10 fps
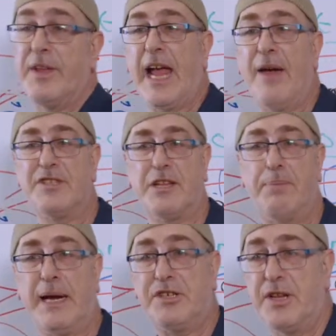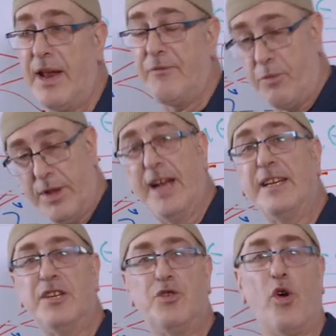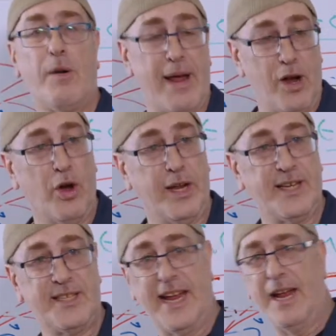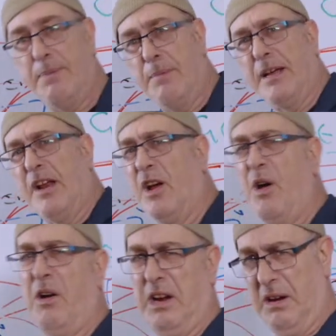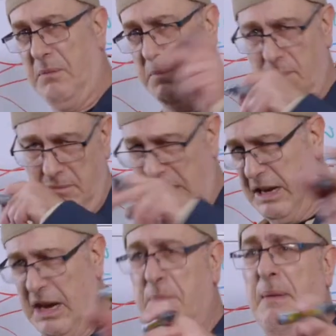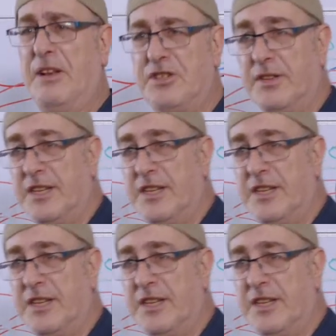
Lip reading: that gave us the picture that I didn't talk about earlier today, and people are going, oh, he didn't mention